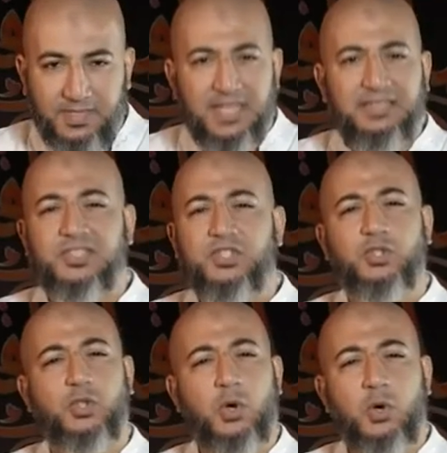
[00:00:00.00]
It is
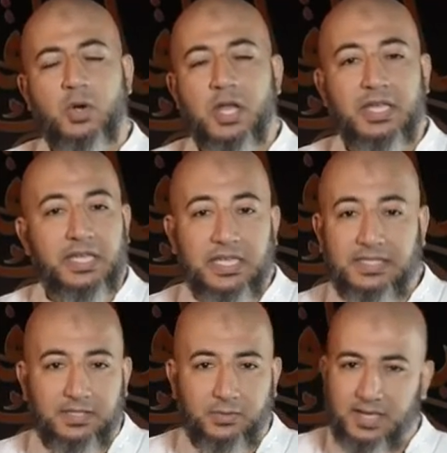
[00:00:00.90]
so
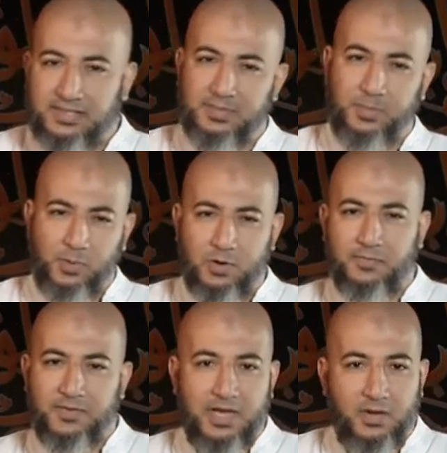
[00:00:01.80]
easy to access
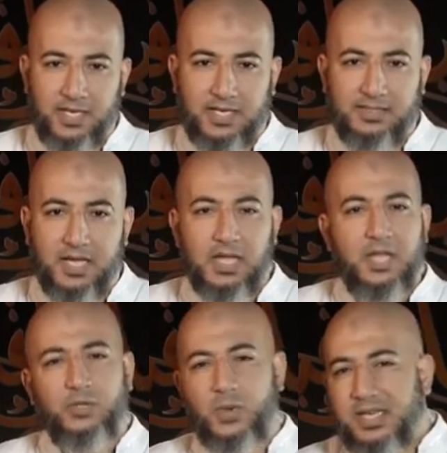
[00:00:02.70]
pornography nowadays.
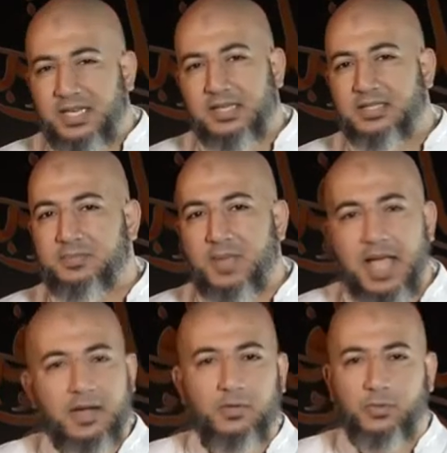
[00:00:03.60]
20 years
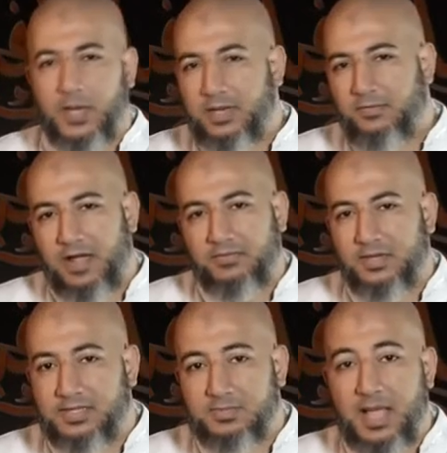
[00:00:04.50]
back or 25
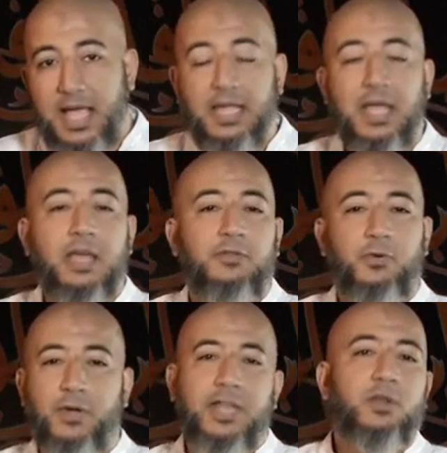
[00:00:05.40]
years back,
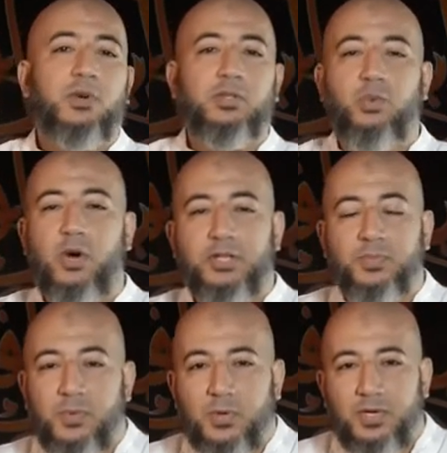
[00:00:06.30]
for anyone to watch
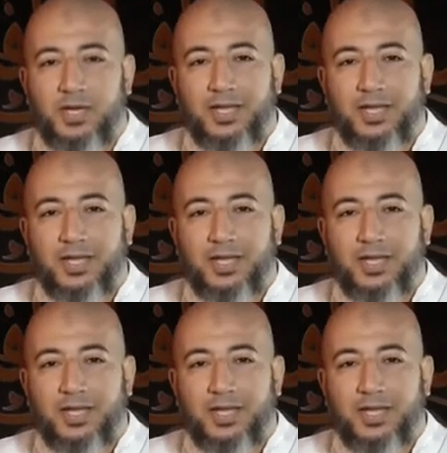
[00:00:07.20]
porn,